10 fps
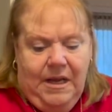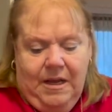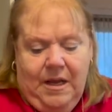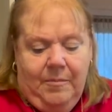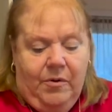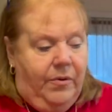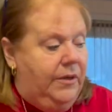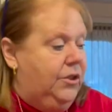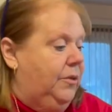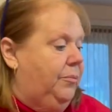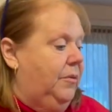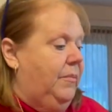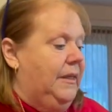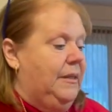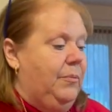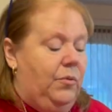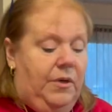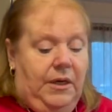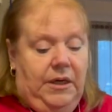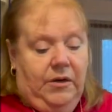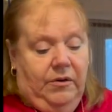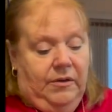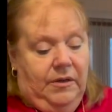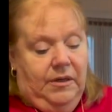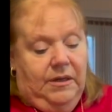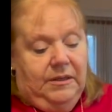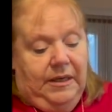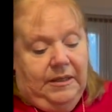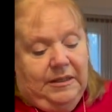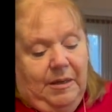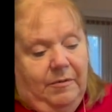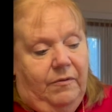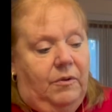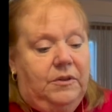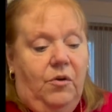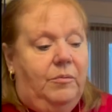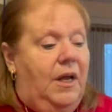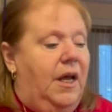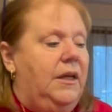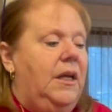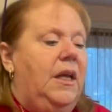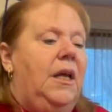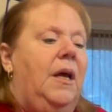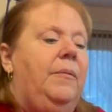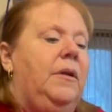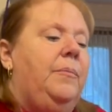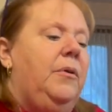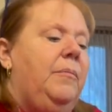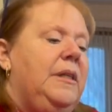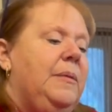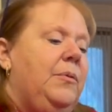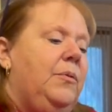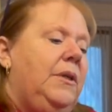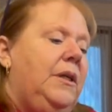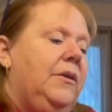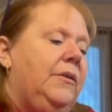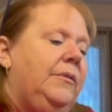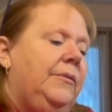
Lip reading: I'm going to put my spoon in here, take some of it, well no I'm not. I'm gonna put my spoon here.